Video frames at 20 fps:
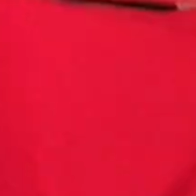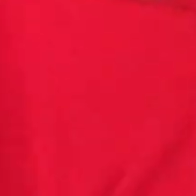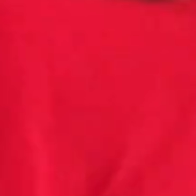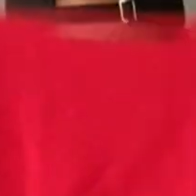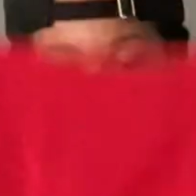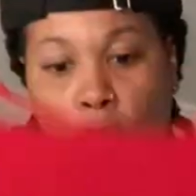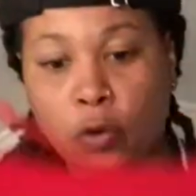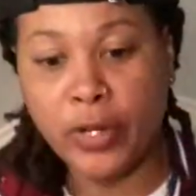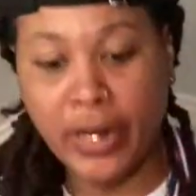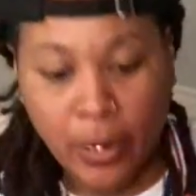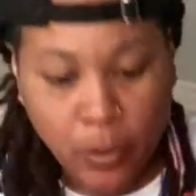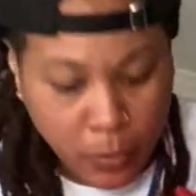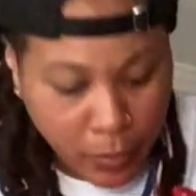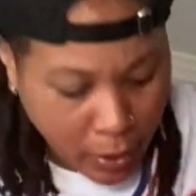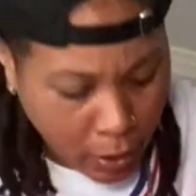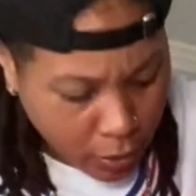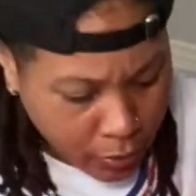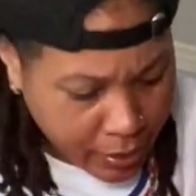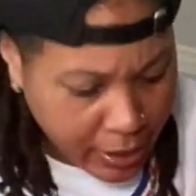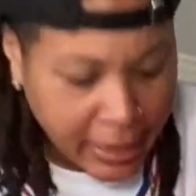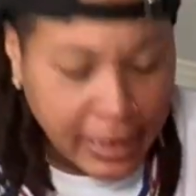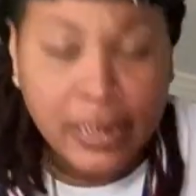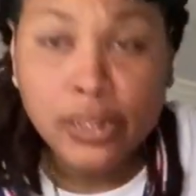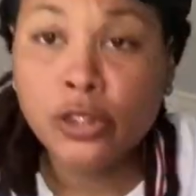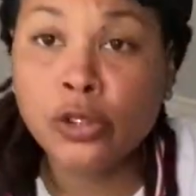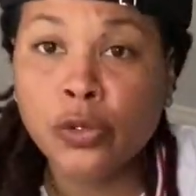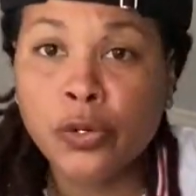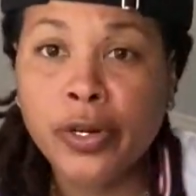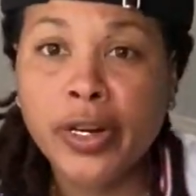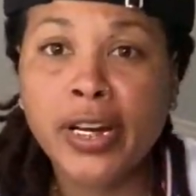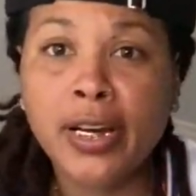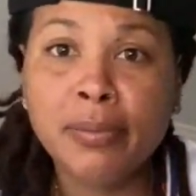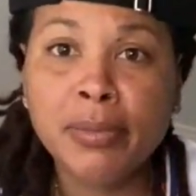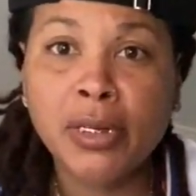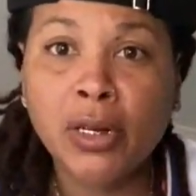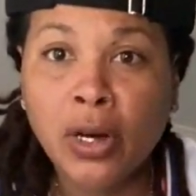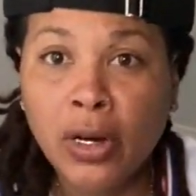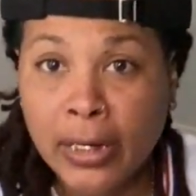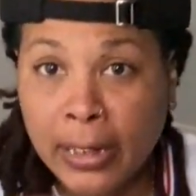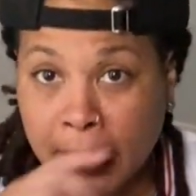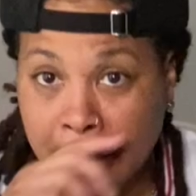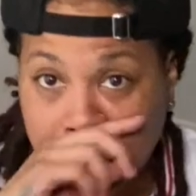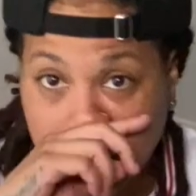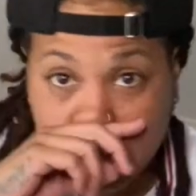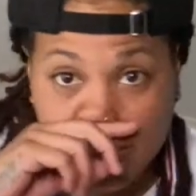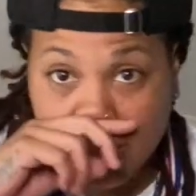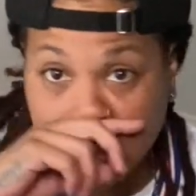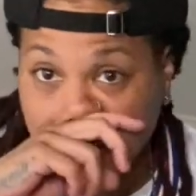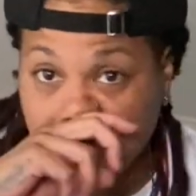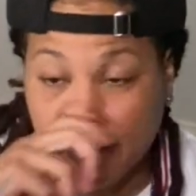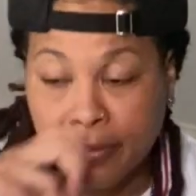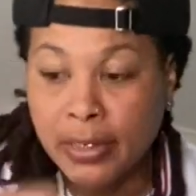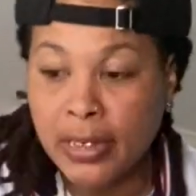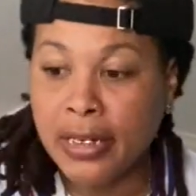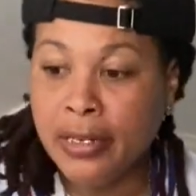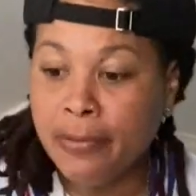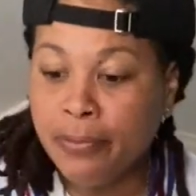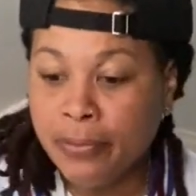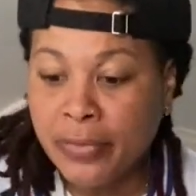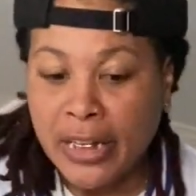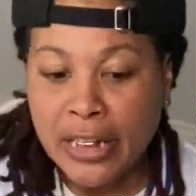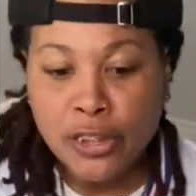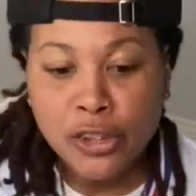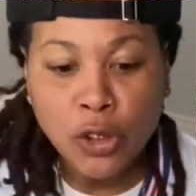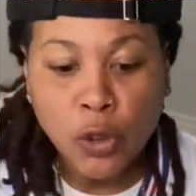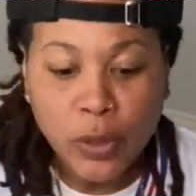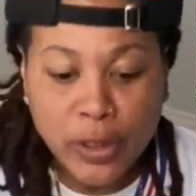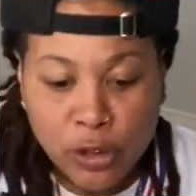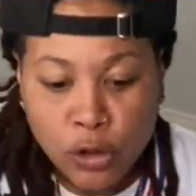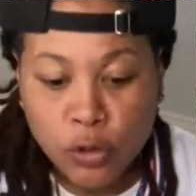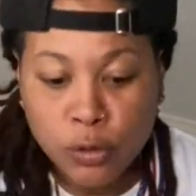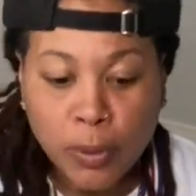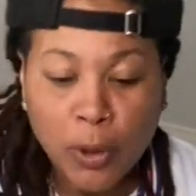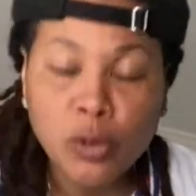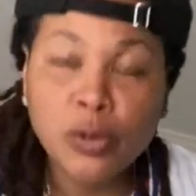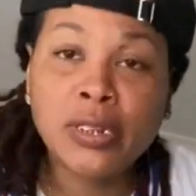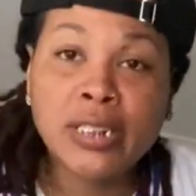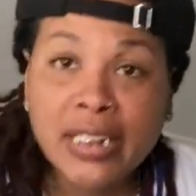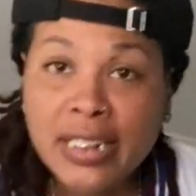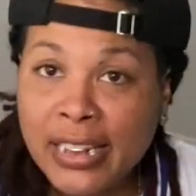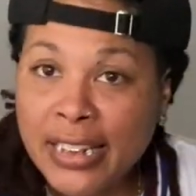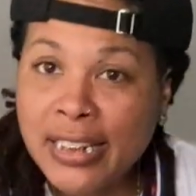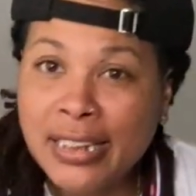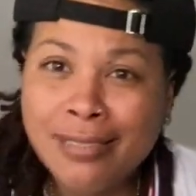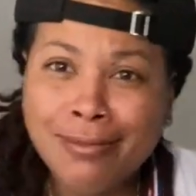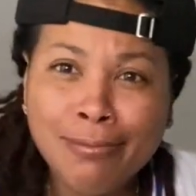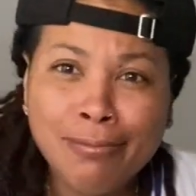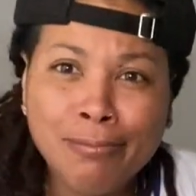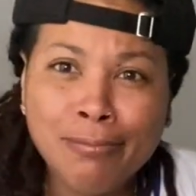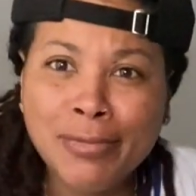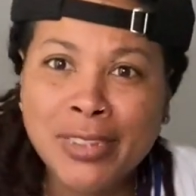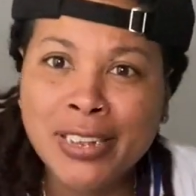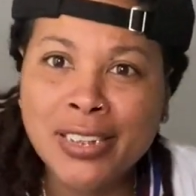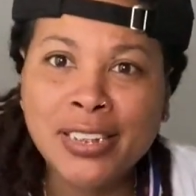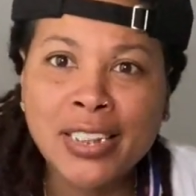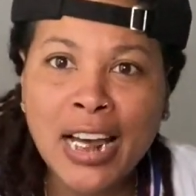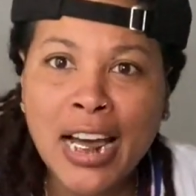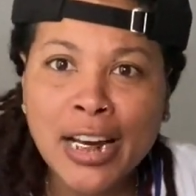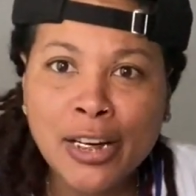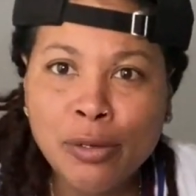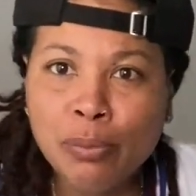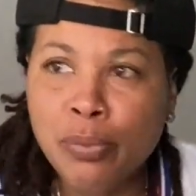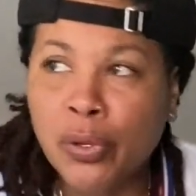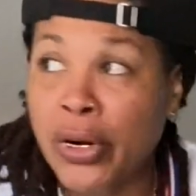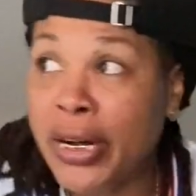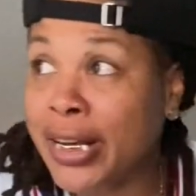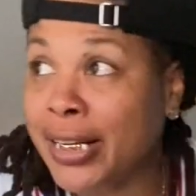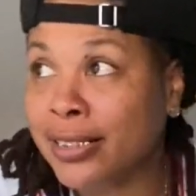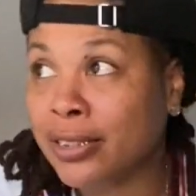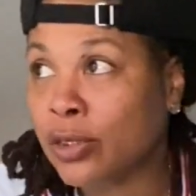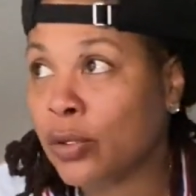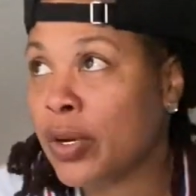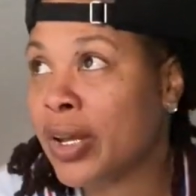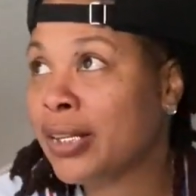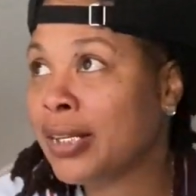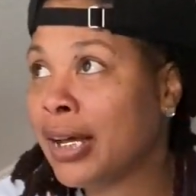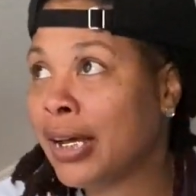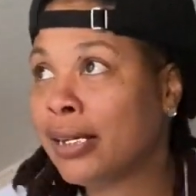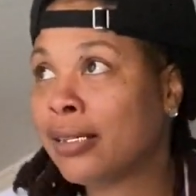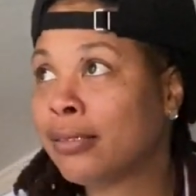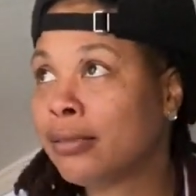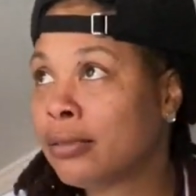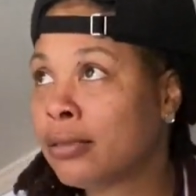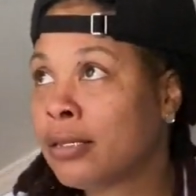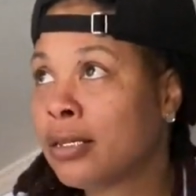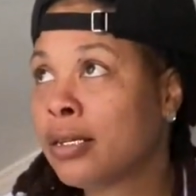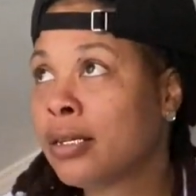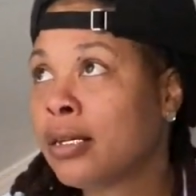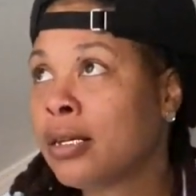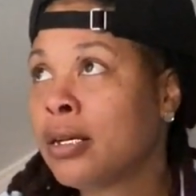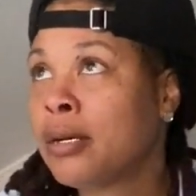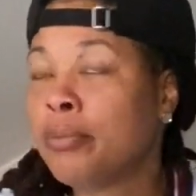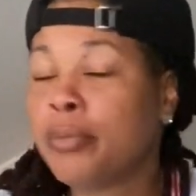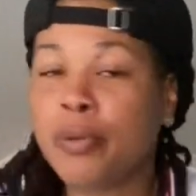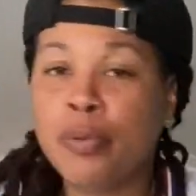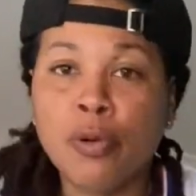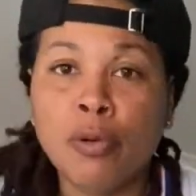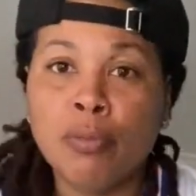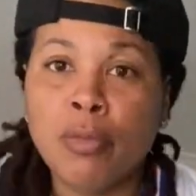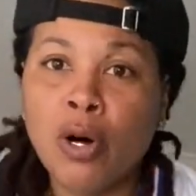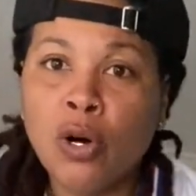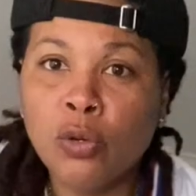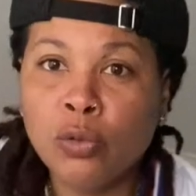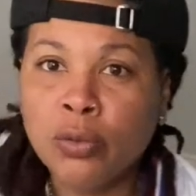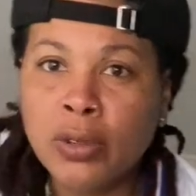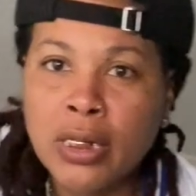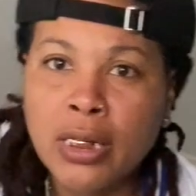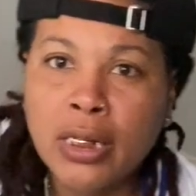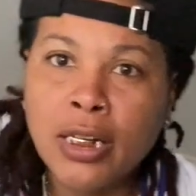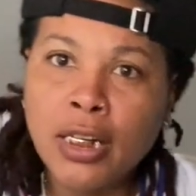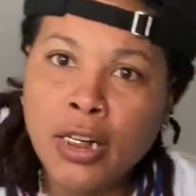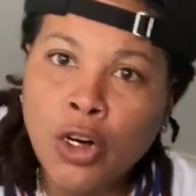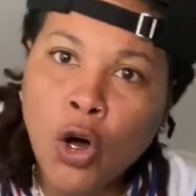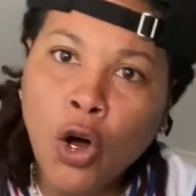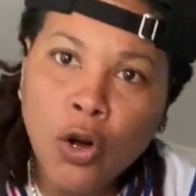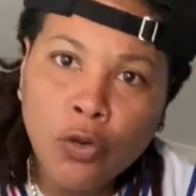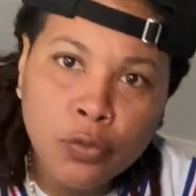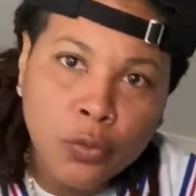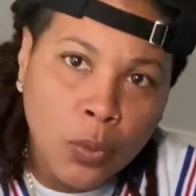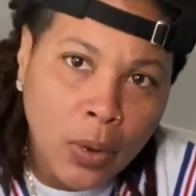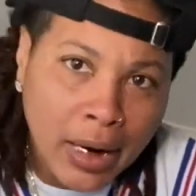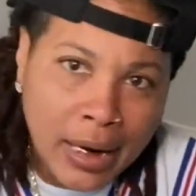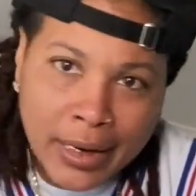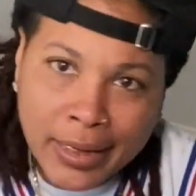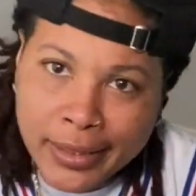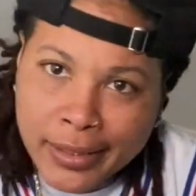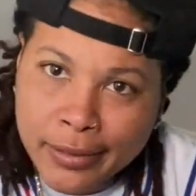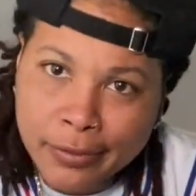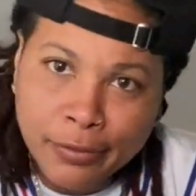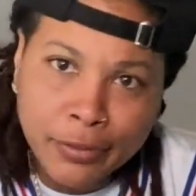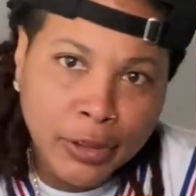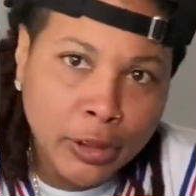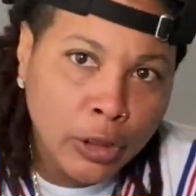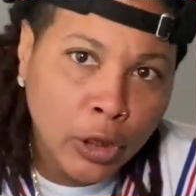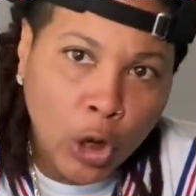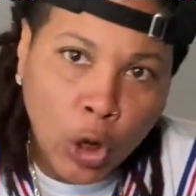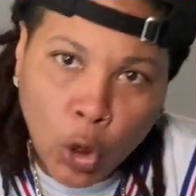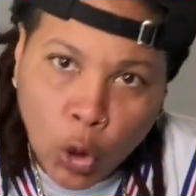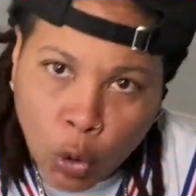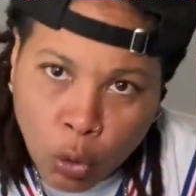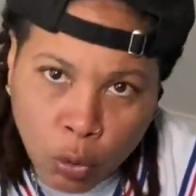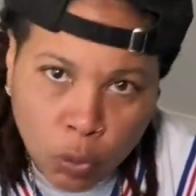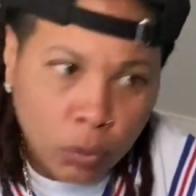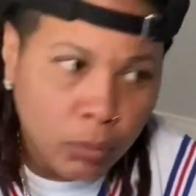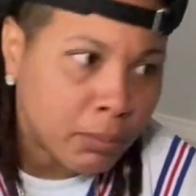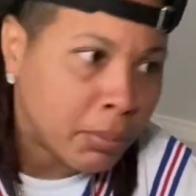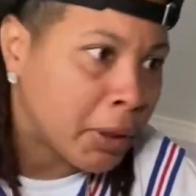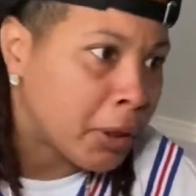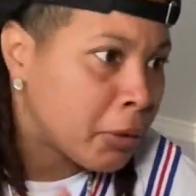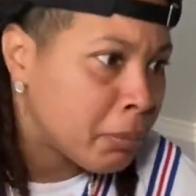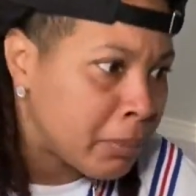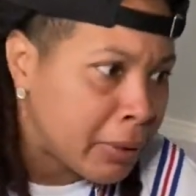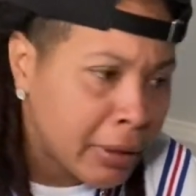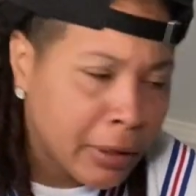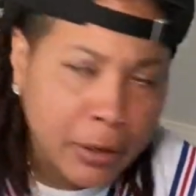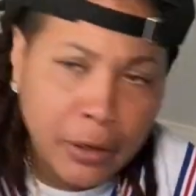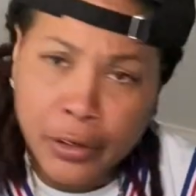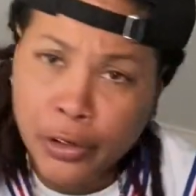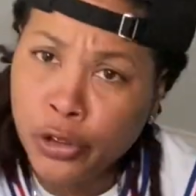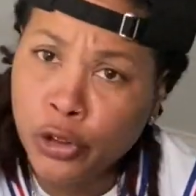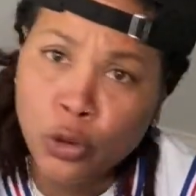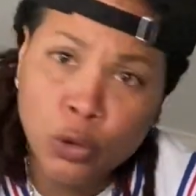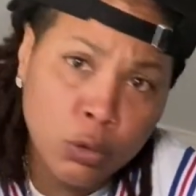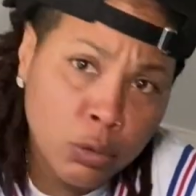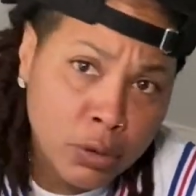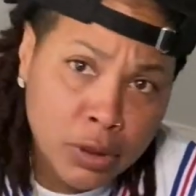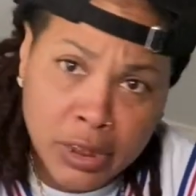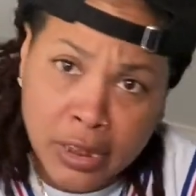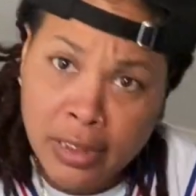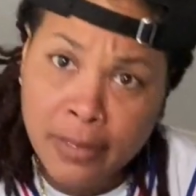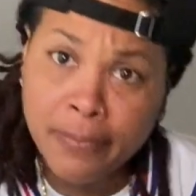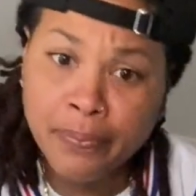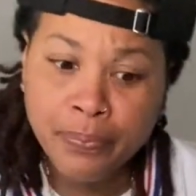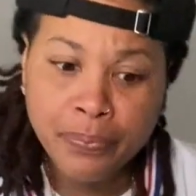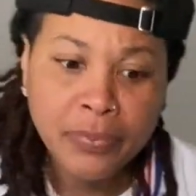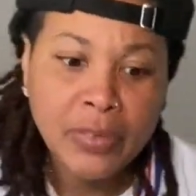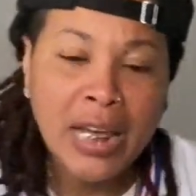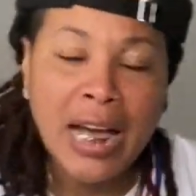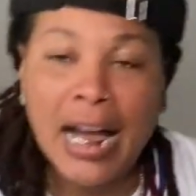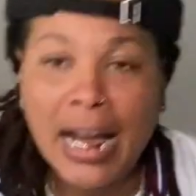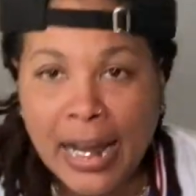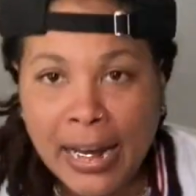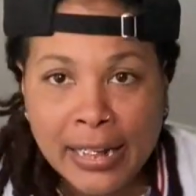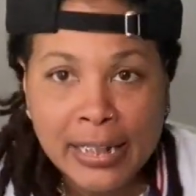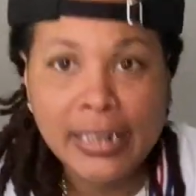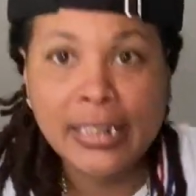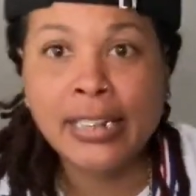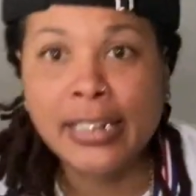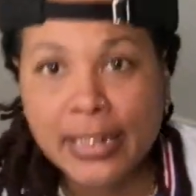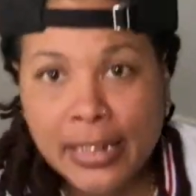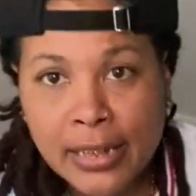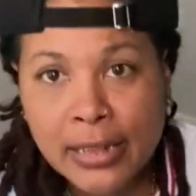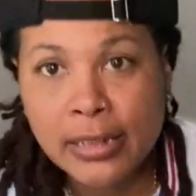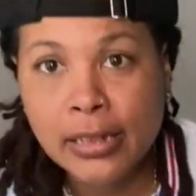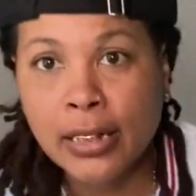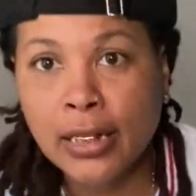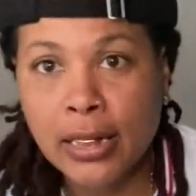on their Instagram and all that good stuff, they show that you're supposed to get designer brands. So they like be promoting Off-White, V-Lone, Burberry, Gucci, high-end